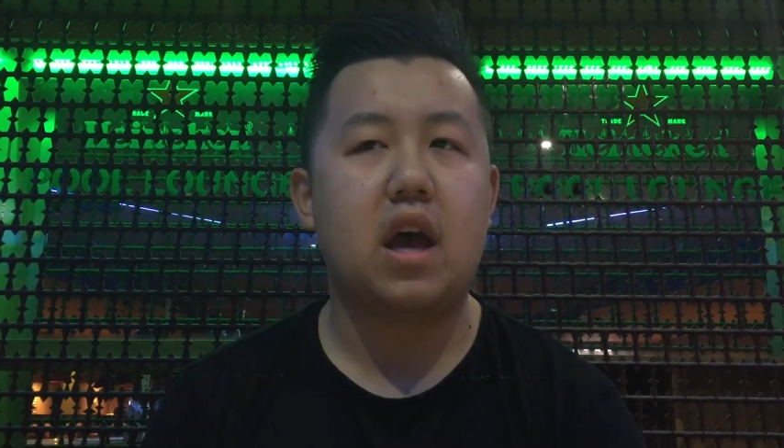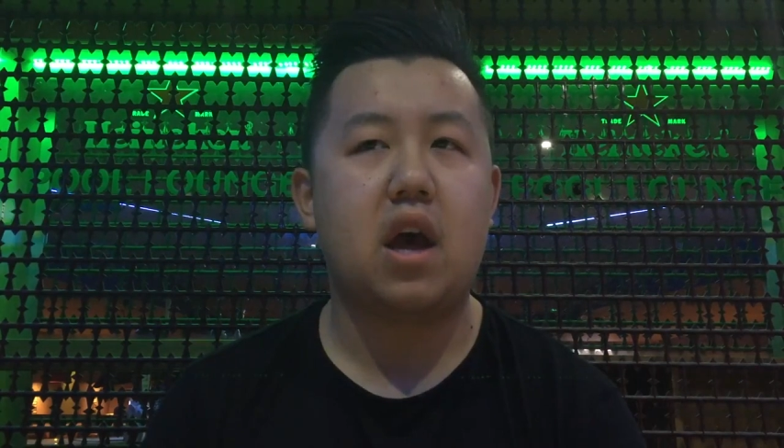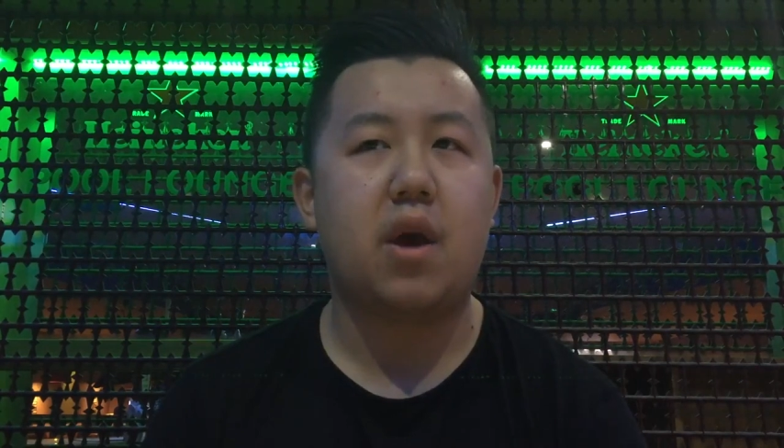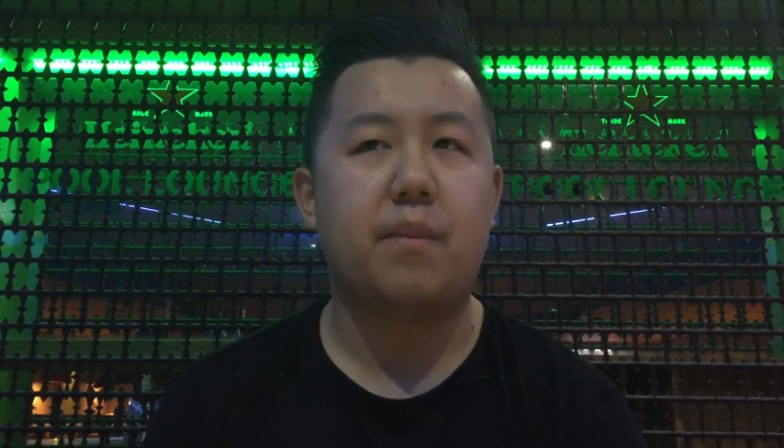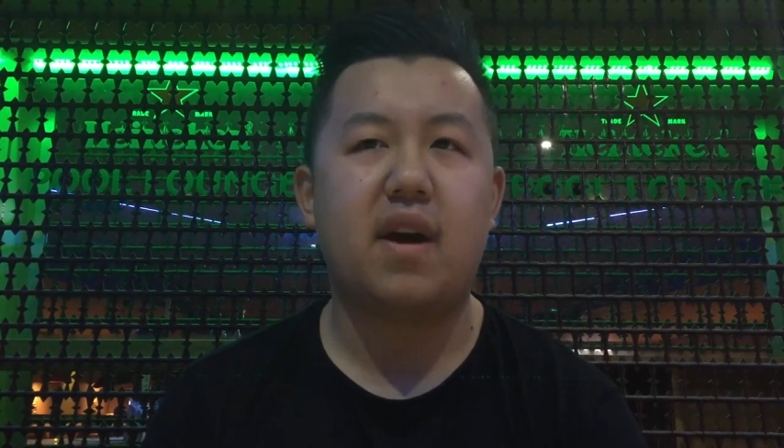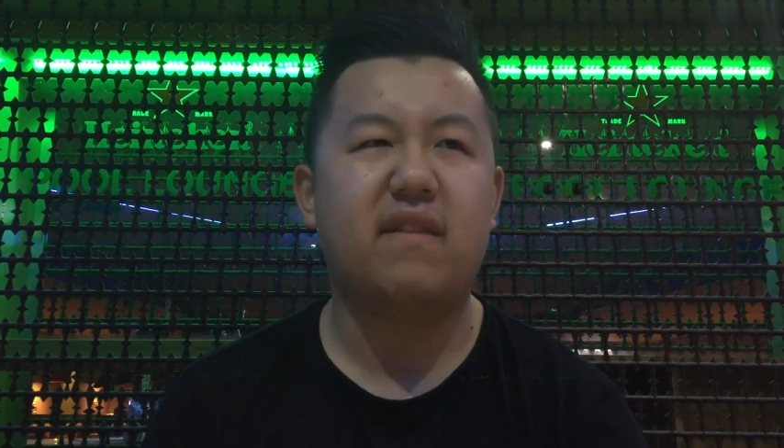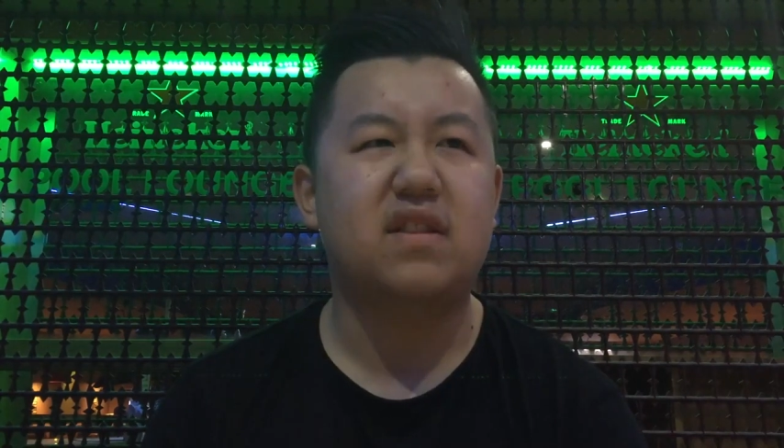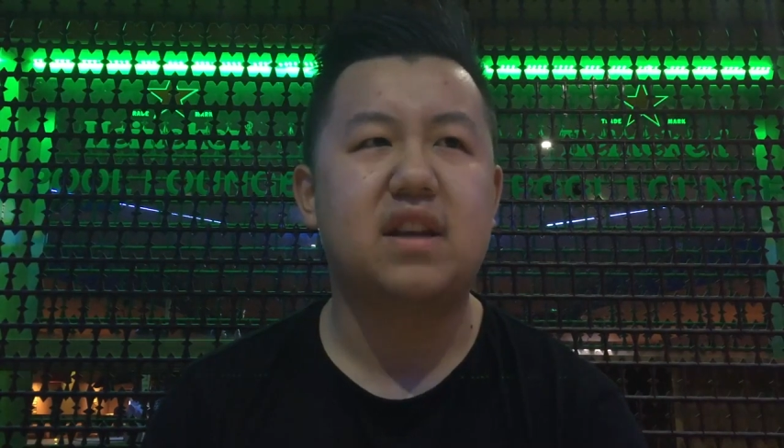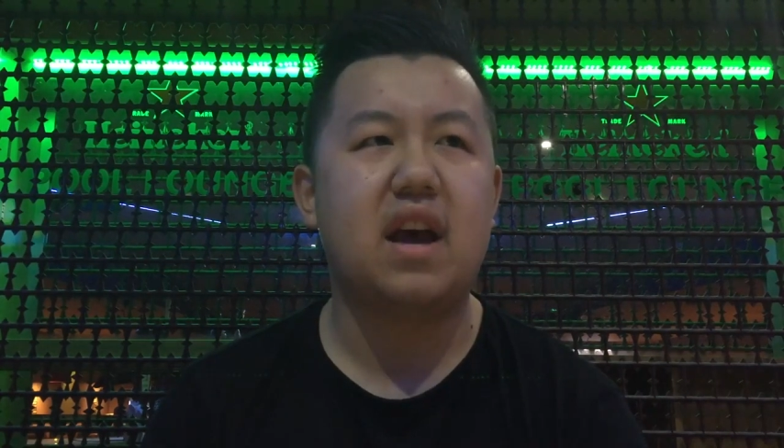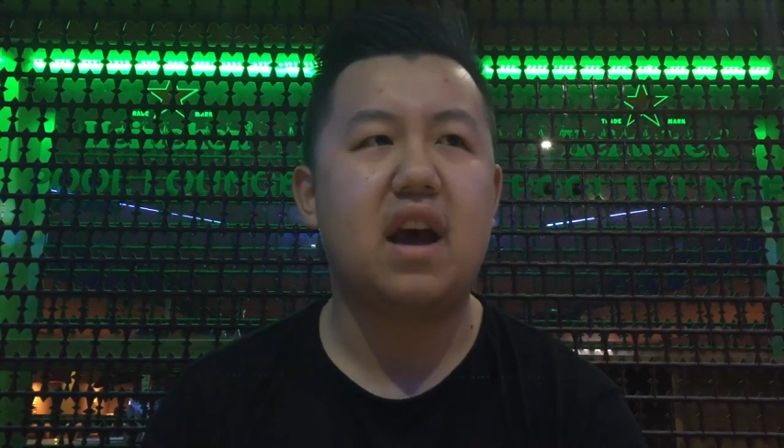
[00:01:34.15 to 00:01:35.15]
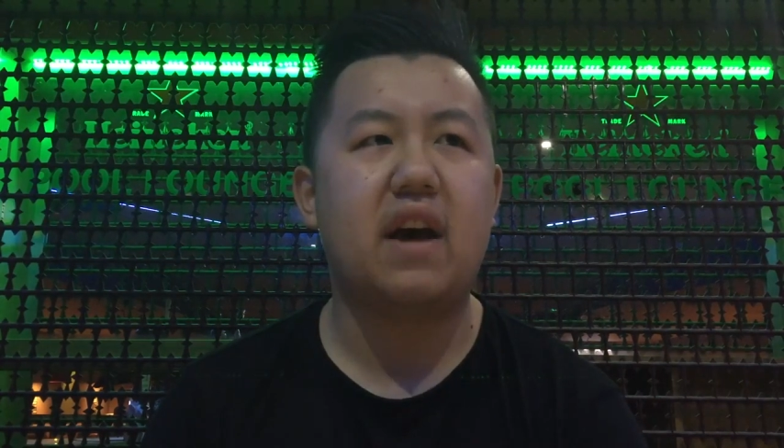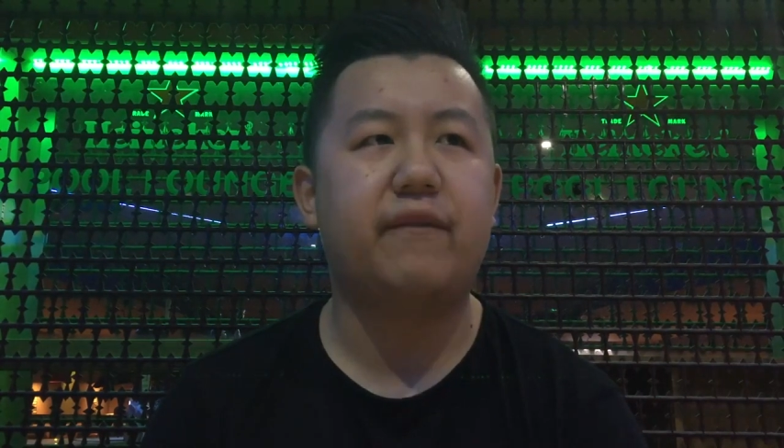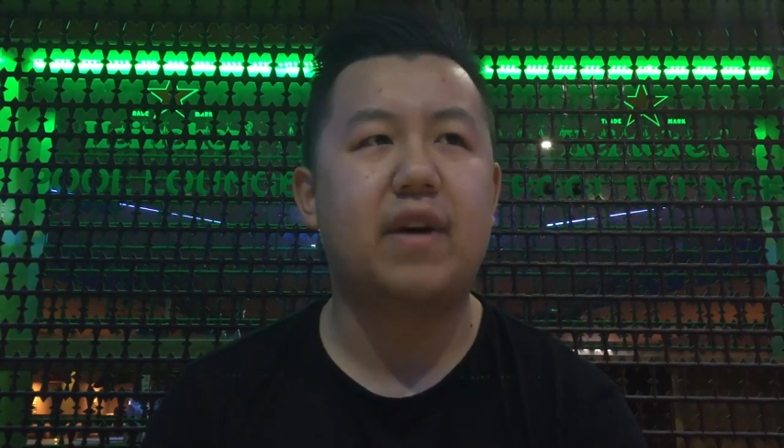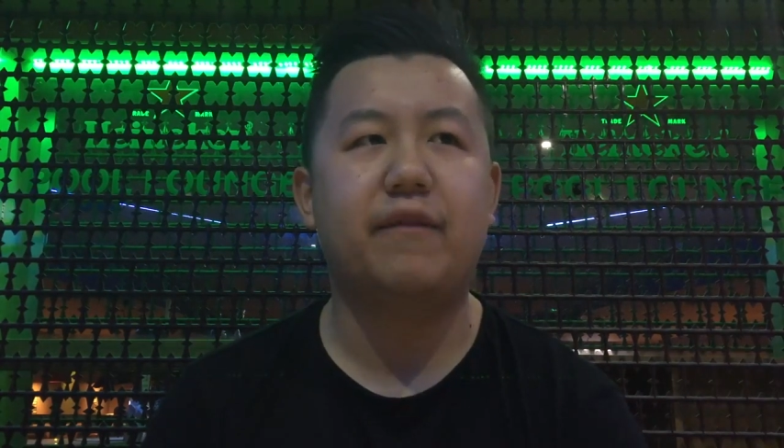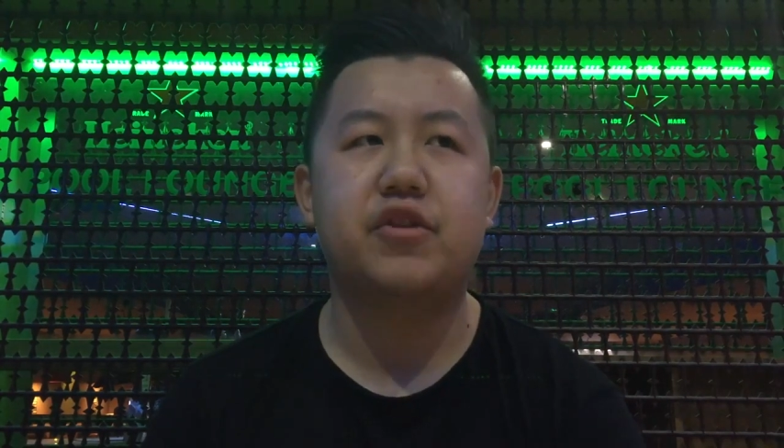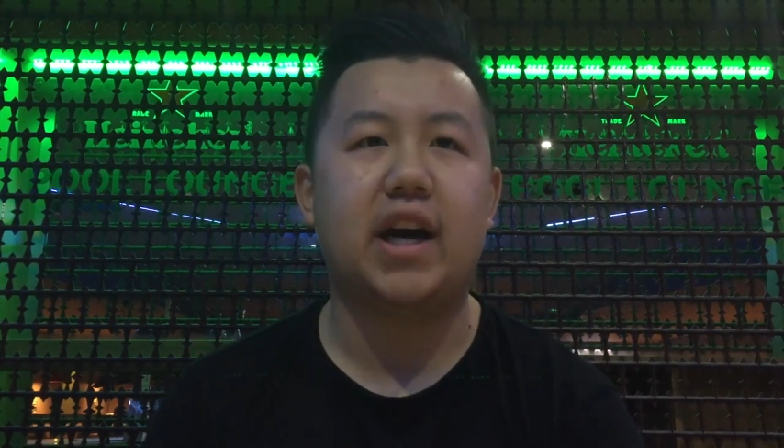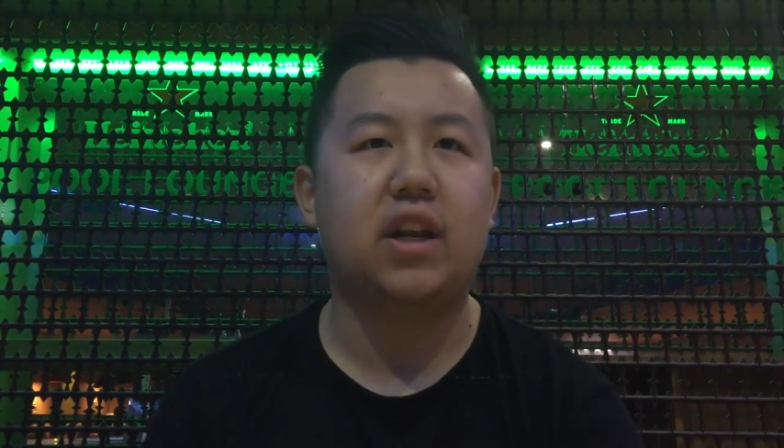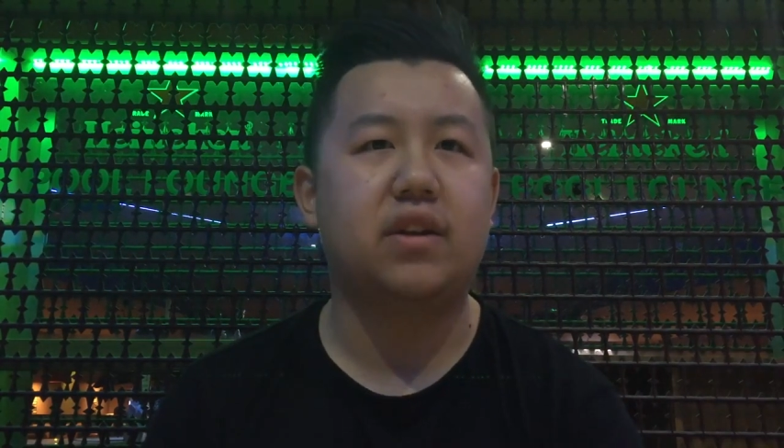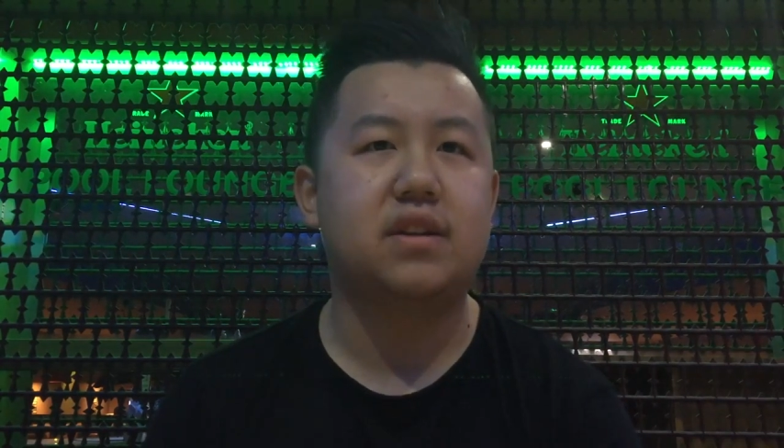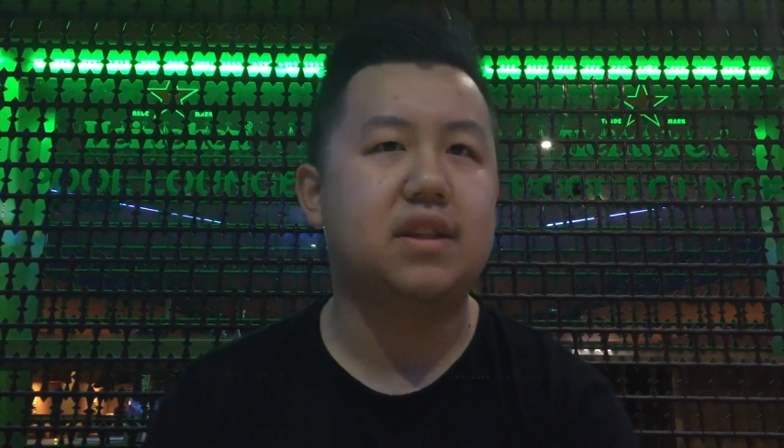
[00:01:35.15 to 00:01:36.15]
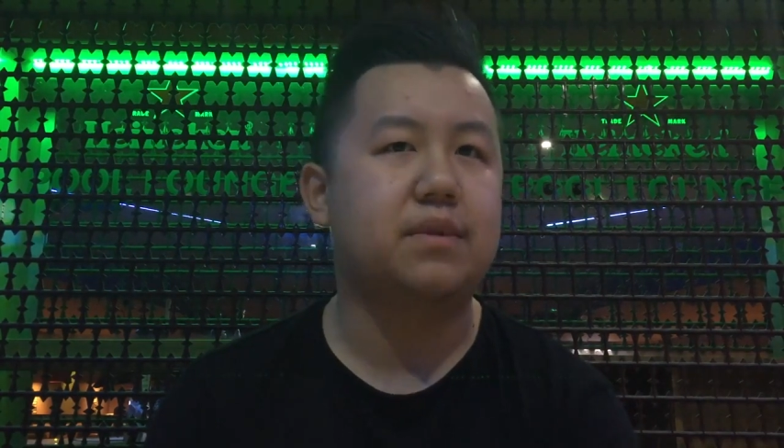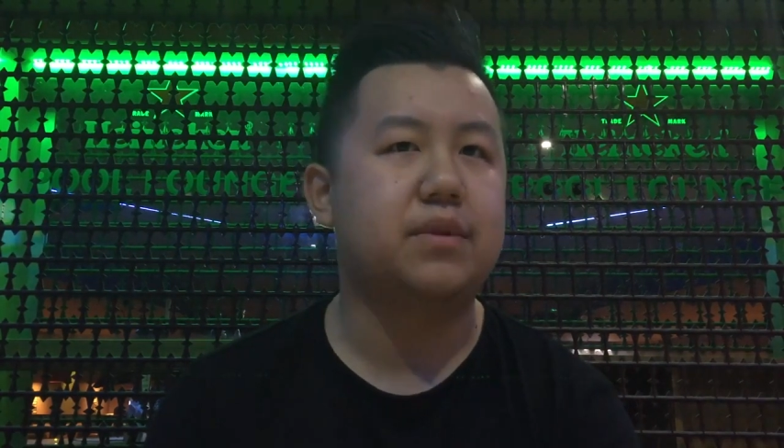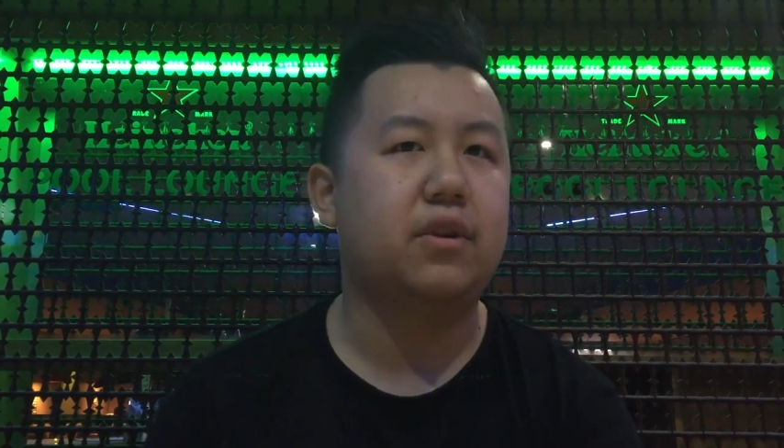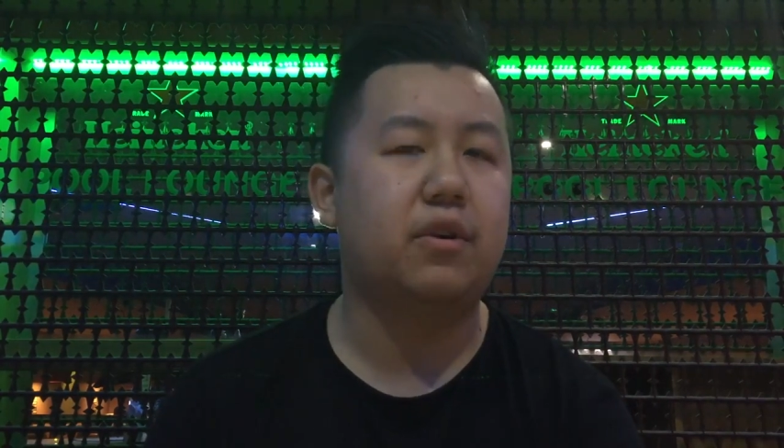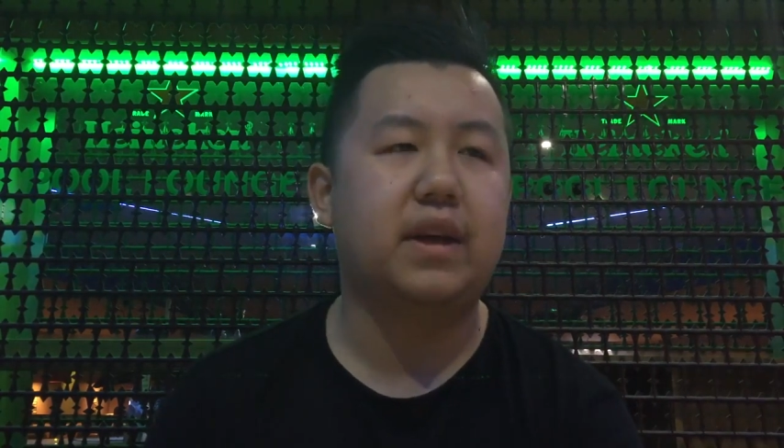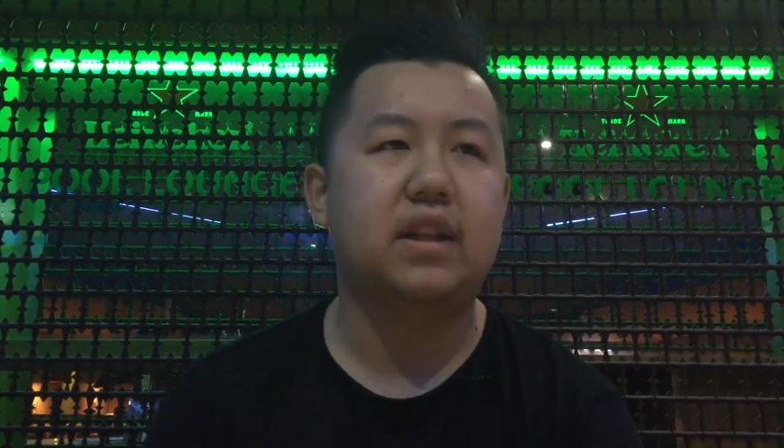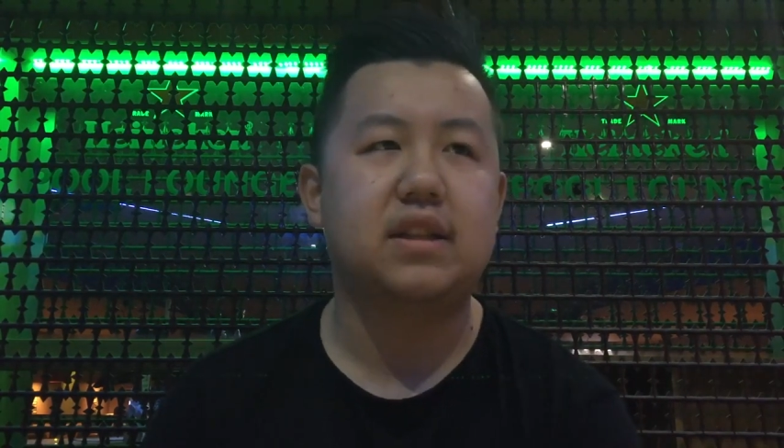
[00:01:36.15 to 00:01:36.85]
I've tried loads of tips, you know what I mean?